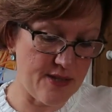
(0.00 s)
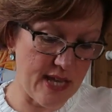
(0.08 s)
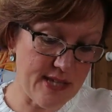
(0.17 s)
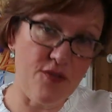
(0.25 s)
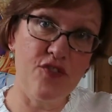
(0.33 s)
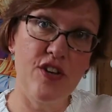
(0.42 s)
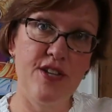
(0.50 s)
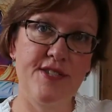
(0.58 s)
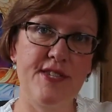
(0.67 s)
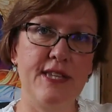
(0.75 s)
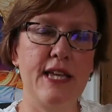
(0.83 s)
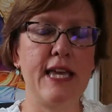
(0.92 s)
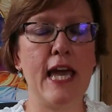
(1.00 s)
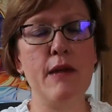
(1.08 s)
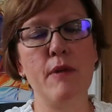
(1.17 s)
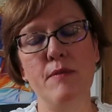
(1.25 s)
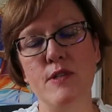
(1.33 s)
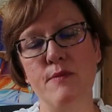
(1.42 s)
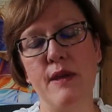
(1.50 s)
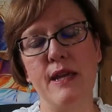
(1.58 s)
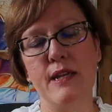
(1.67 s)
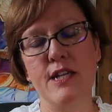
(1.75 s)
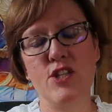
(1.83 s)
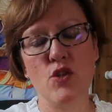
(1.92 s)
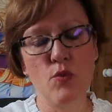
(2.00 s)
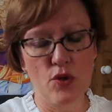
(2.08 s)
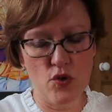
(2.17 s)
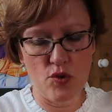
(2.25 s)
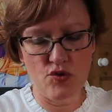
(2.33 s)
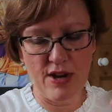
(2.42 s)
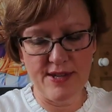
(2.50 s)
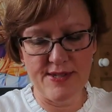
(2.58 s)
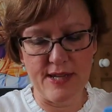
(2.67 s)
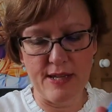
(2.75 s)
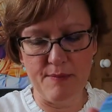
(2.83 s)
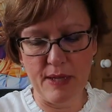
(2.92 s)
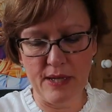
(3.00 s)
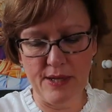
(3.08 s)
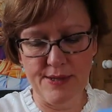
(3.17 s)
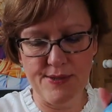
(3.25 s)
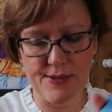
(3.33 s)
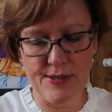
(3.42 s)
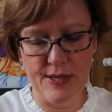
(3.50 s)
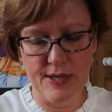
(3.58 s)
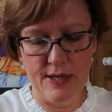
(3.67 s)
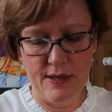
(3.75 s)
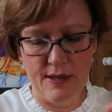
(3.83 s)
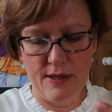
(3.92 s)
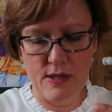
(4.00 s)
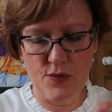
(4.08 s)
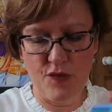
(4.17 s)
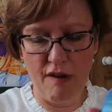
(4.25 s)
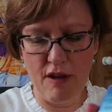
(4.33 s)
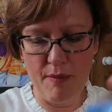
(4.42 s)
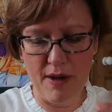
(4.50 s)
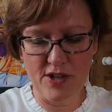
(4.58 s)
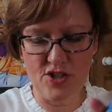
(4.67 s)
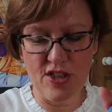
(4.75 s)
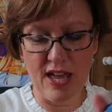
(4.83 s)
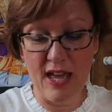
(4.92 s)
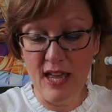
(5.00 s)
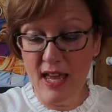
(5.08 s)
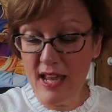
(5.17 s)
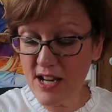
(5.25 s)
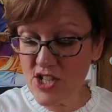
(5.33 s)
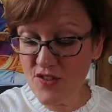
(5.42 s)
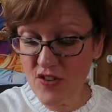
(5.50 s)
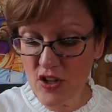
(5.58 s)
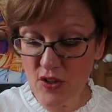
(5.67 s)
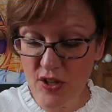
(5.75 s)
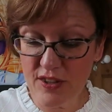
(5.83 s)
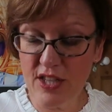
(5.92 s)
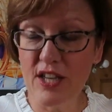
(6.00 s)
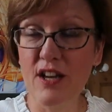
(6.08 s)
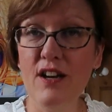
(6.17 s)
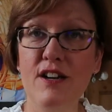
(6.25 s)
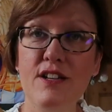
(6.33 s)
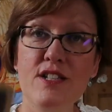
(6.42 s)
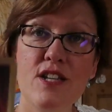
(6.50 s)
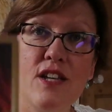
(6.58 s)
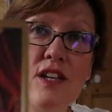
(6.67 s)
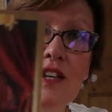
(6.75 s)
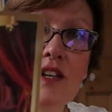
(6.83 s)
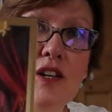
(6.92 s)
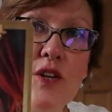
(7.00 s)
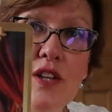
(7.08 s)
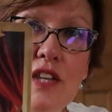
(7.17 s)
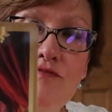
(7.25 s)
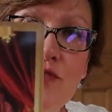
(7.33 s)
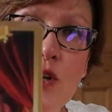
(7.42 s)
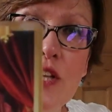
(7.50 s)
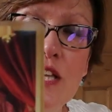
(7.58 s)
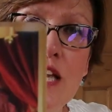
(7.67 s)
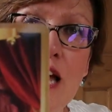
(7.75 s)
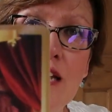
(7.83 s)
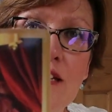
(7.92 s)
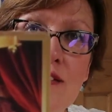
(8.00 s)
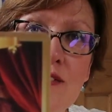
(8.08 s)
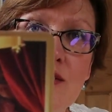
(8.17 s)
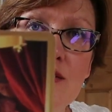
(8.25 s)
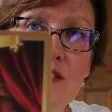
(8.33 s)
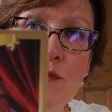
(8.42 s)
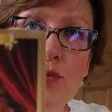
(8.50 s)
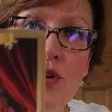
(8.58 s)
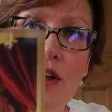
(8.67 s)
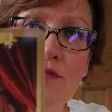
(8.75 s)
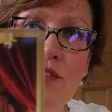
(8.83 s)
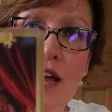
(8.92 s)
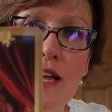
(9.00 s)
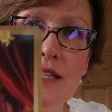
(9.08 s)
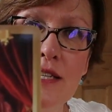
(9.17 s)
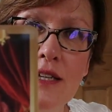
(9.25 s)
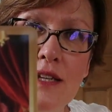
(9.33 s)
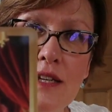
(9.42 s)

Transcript: because that's the first thing that came up to me. And I do want to address it because it's very much there. And actually, if you look at the card, look at the colours. It's the bright red.